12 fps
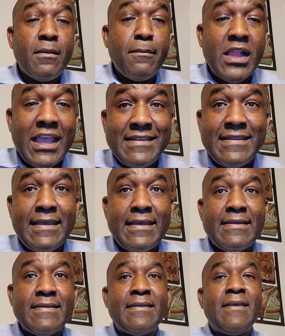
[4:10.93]
the
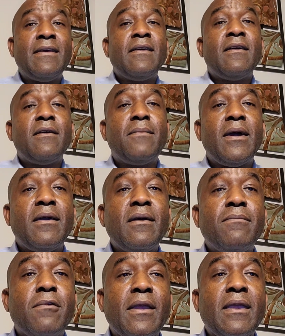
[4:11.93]
blessings of my
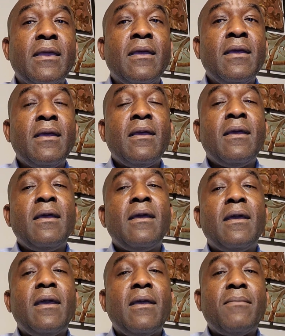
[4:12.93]
upbringing.
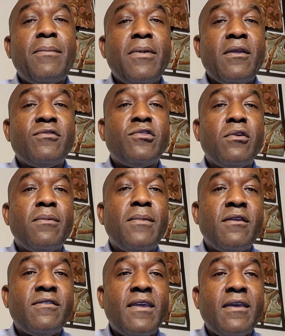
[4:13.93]
And my parents, Joe and
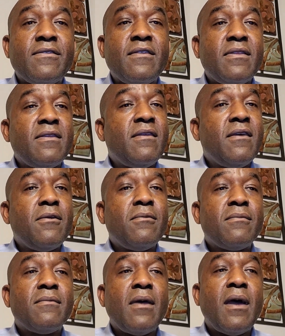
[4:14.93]
Mary Scales, set the
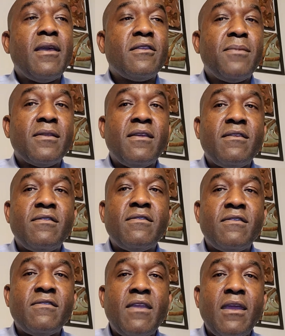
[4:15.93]
tone. High
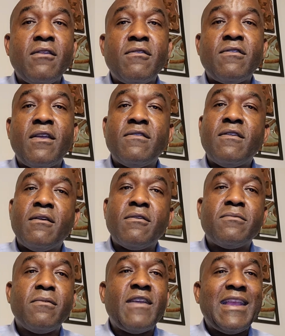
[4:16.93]
expectations and standards. Aunts and
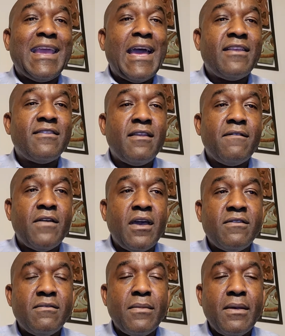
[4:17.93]
uncles provided guidance and
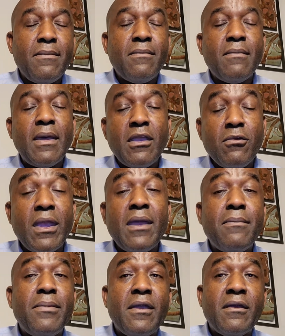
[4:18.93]
advice. And my, my
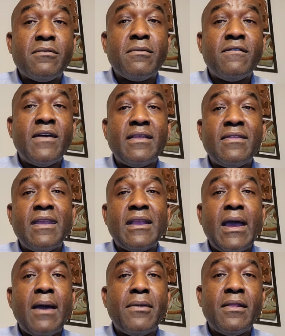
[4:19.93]
grandparents provided that
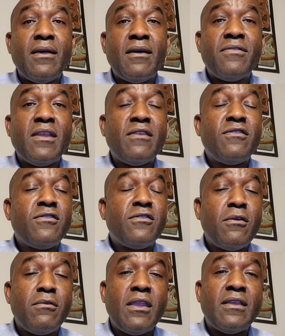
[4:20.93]
agape love that I
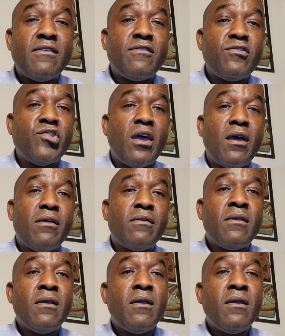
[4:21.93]
so needed as a child.